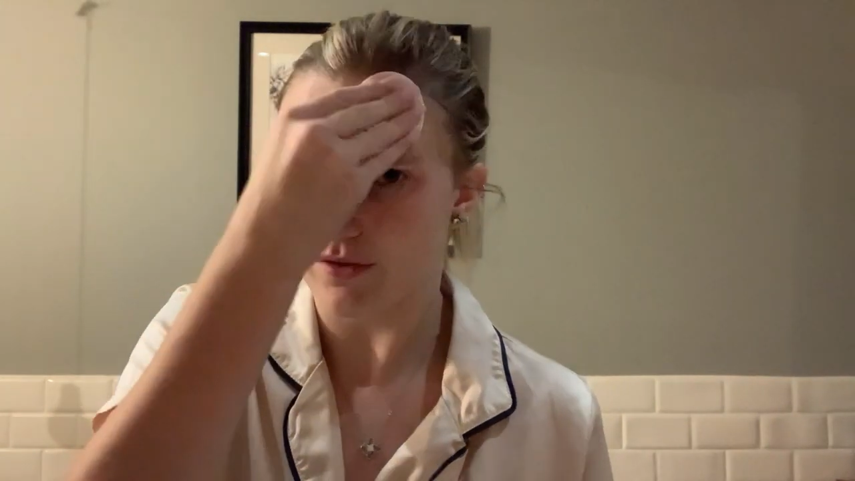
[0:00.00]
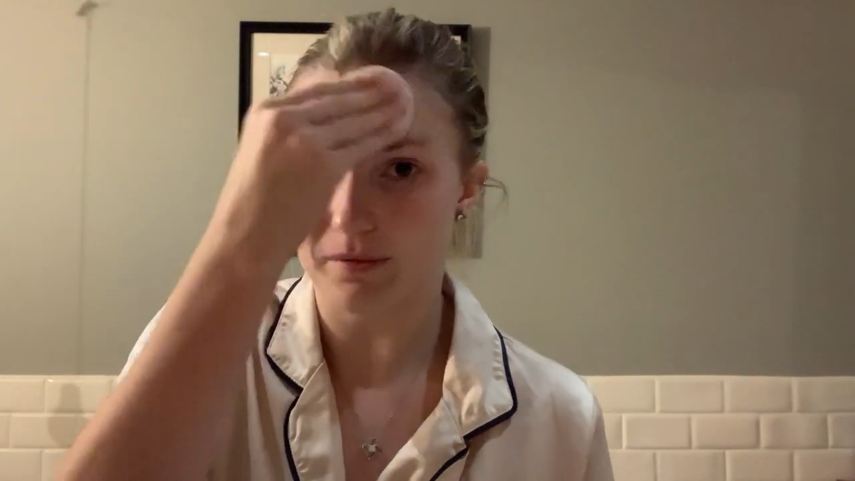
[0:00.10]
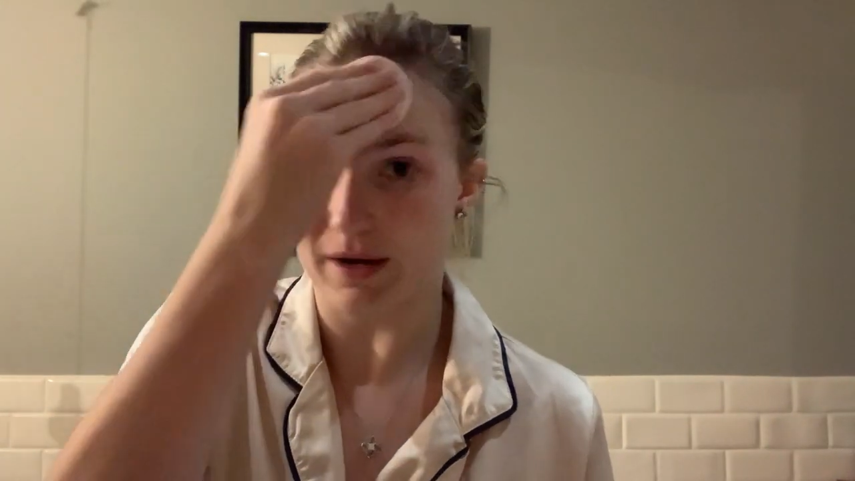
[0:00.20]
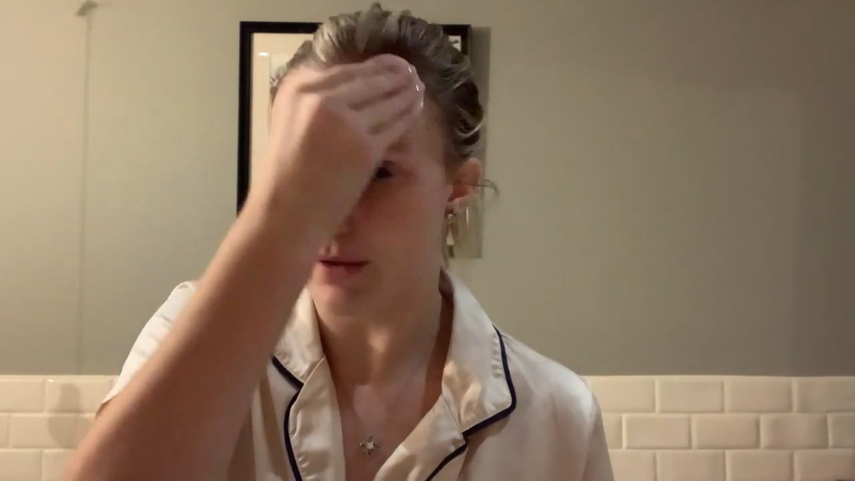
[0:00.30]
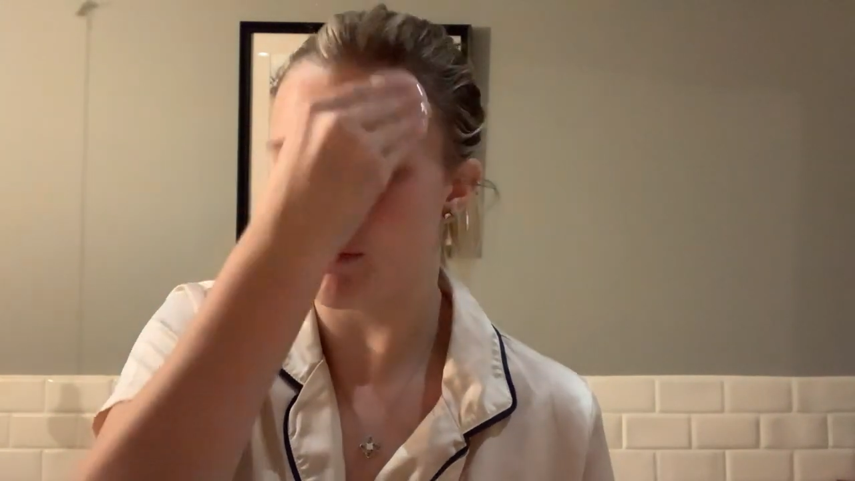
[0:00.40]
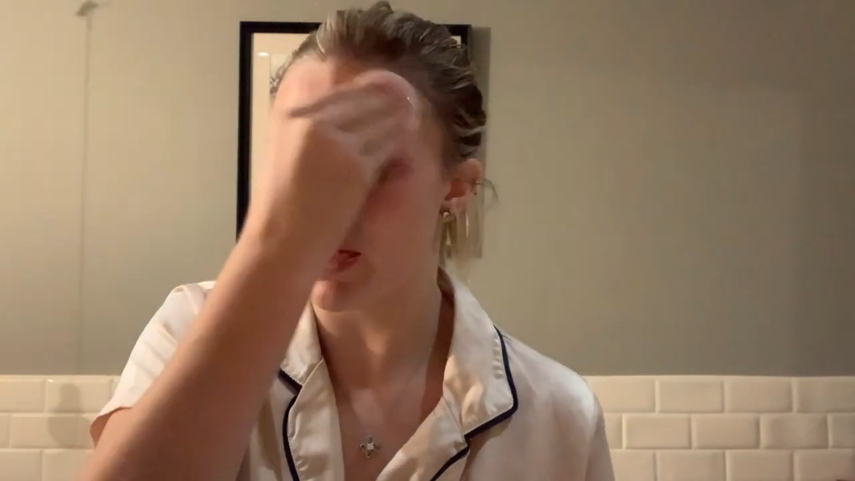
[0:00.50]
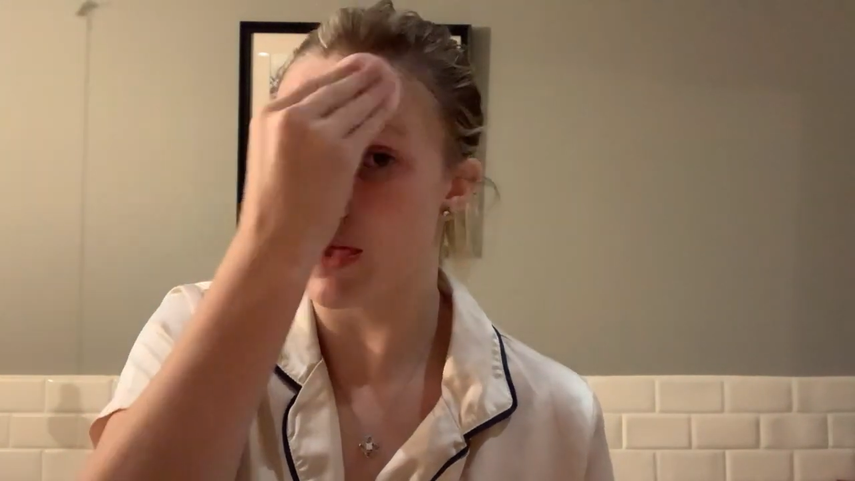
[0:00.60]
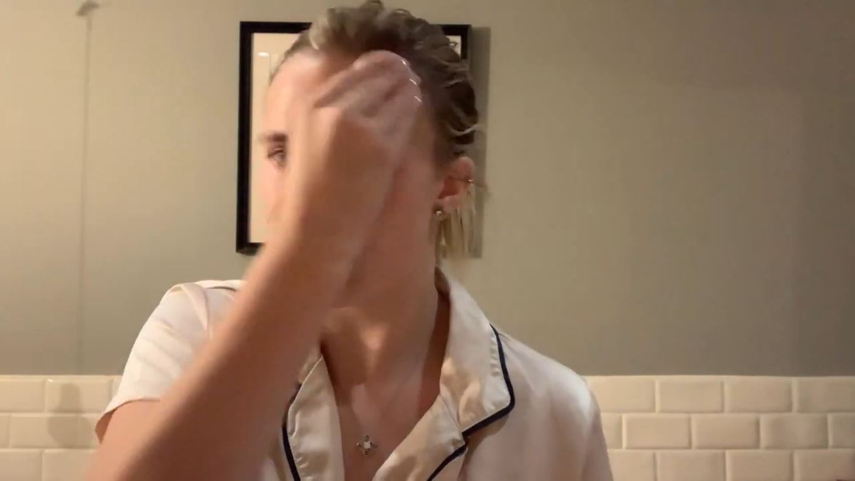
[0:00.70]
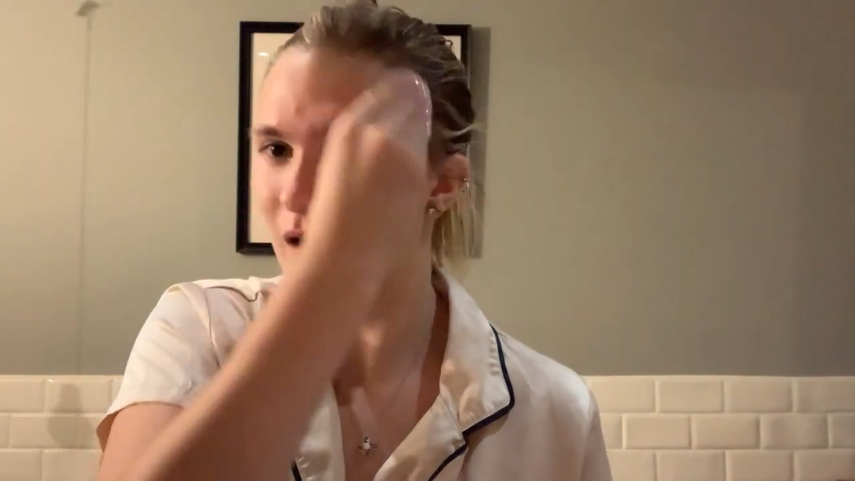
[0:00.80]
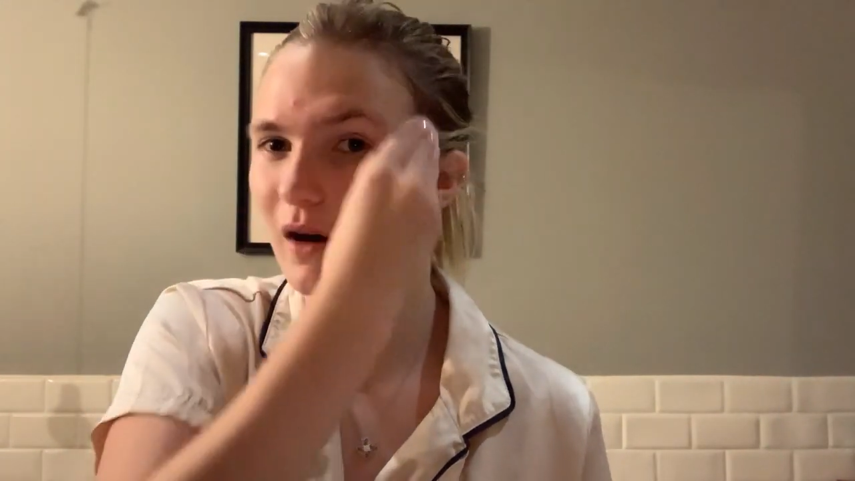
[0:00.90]
from any
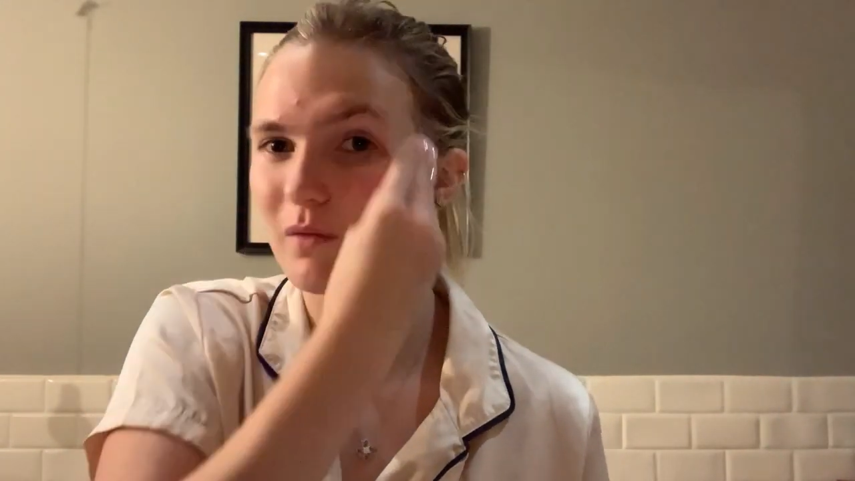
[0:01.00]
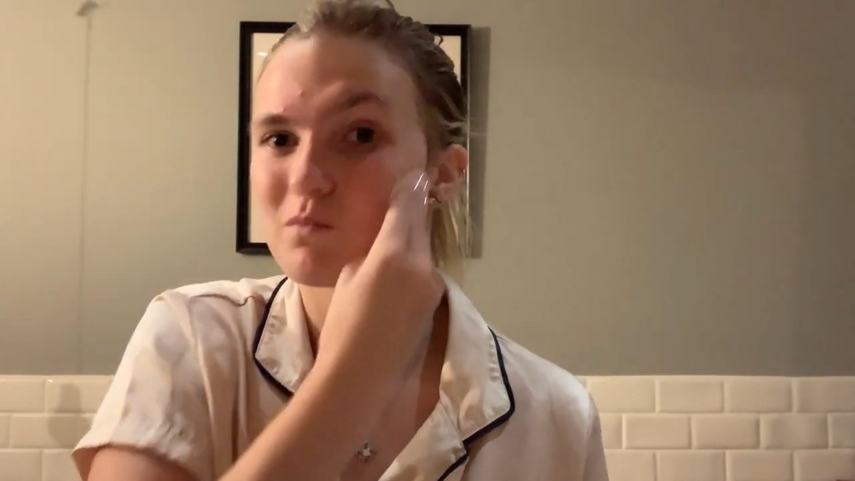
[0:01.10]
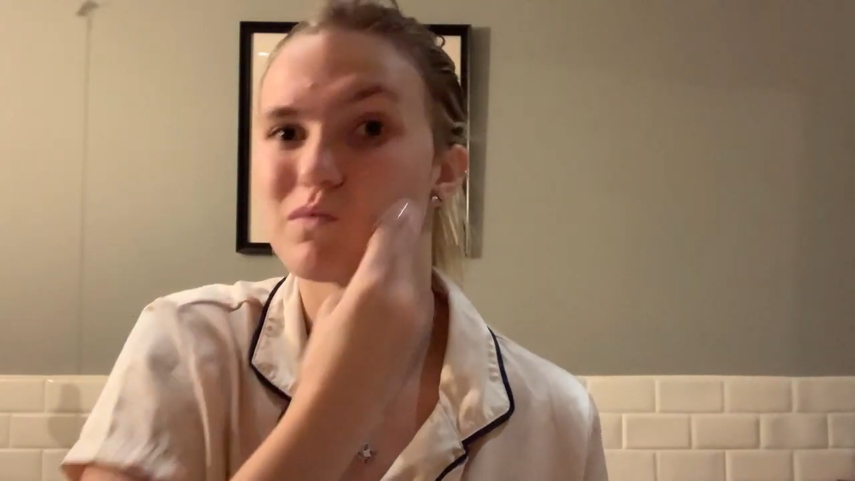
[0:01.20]
makeup.